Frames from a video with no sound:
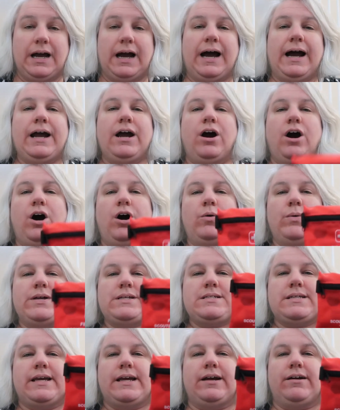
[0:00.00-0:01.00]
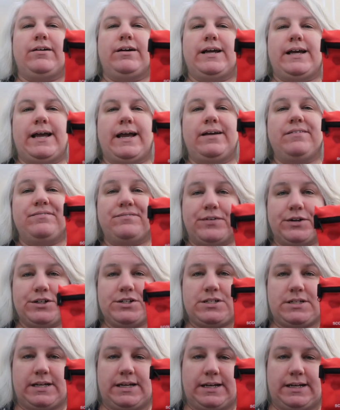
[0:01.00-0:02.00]
I always carry a
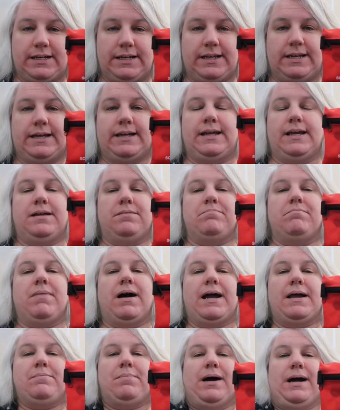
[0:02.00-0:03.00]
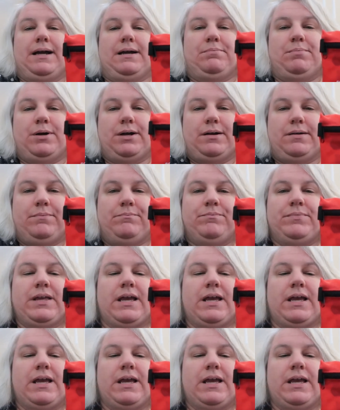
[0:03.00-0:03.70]
first aid kit in my pocketbook.